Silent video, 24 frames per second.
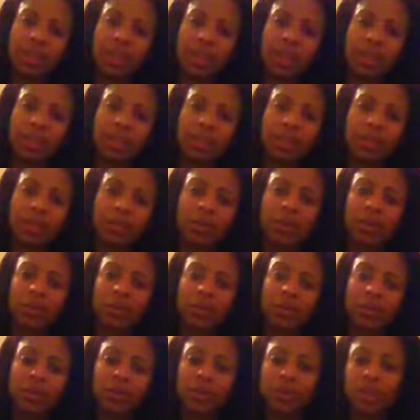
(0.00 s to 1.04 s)
I go
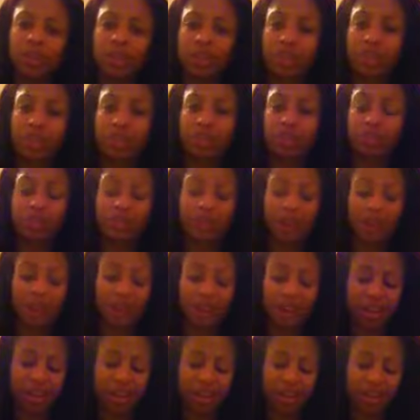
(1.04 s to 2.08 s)
in 1 week on
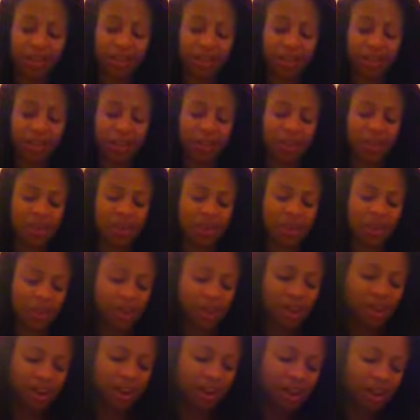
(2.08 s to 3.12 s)
Friday for
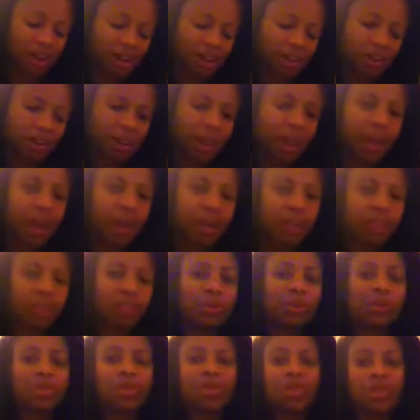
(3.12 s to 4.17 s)
my
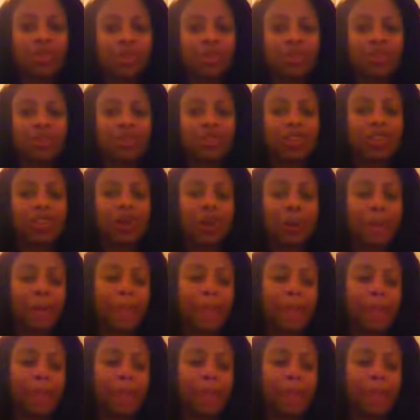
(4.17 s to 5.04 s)
actual surgery.